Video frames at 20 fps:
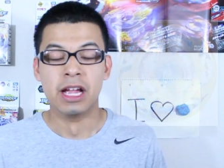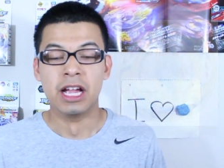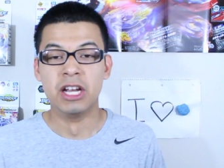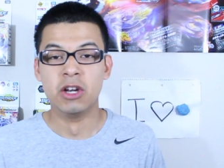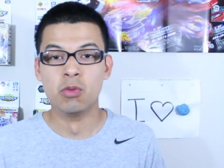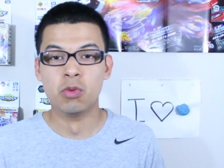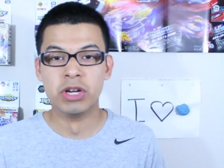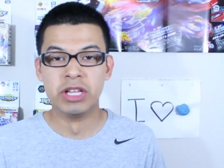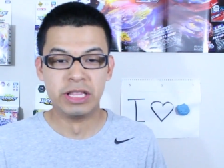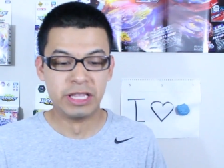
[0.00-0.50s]

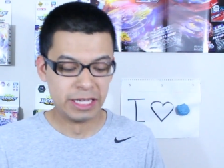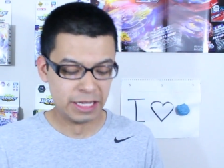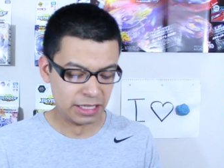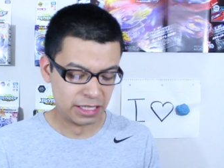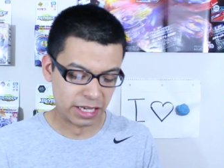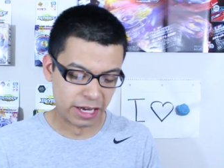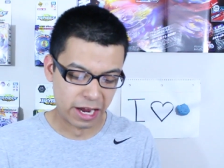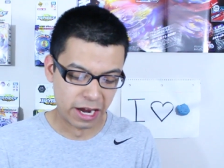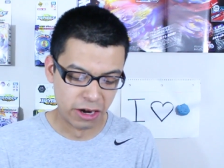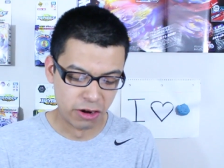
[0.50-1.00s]
Anyway, the
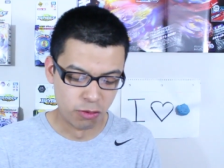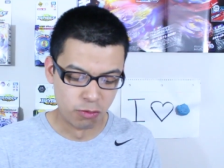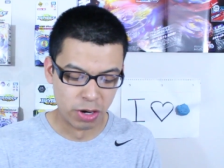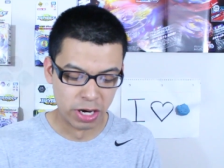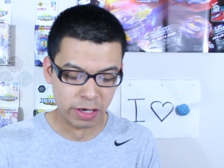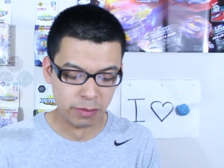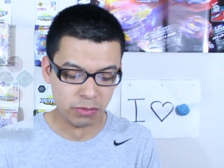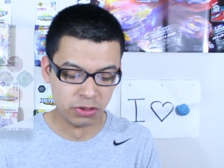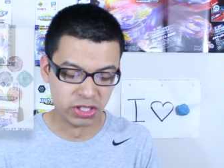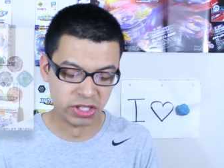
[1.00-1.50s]
entire
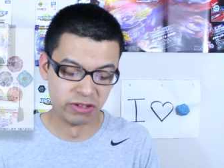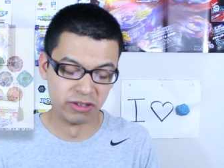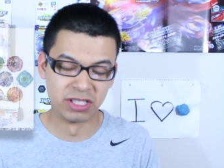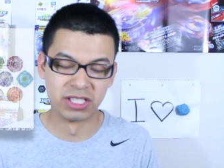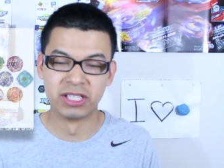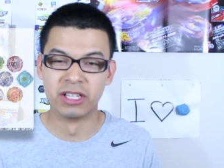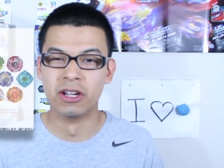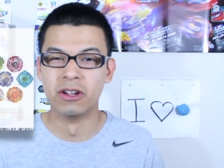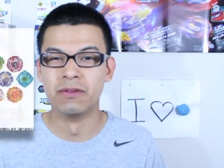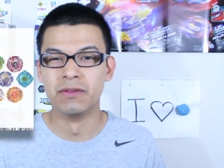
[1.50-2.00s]
random booster
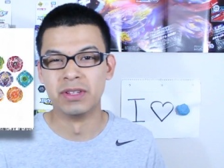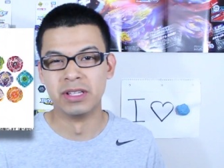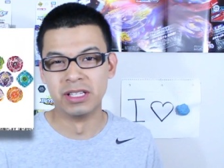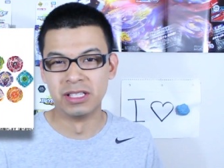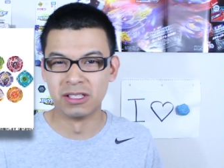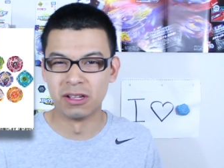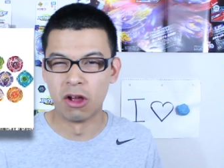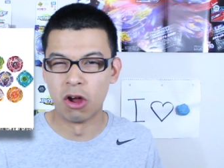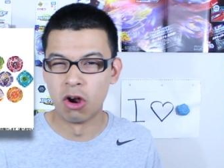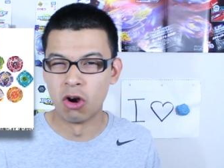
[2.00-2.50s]
itself
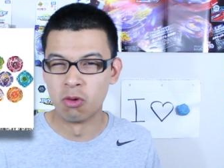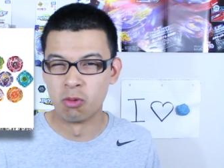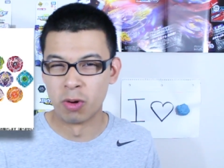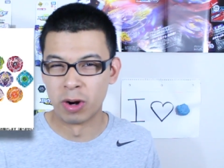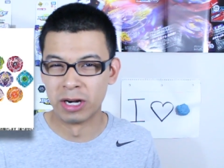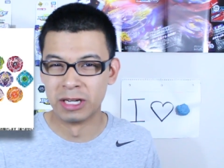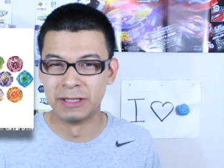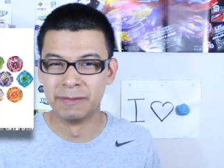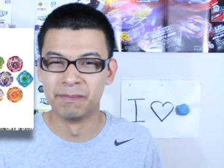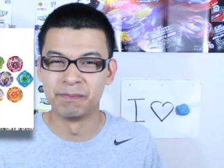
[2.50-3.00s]
is
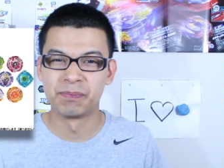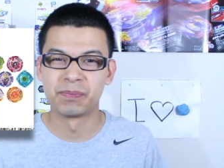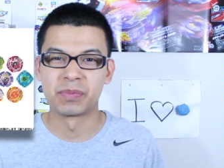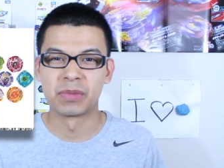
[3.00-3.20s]
alright.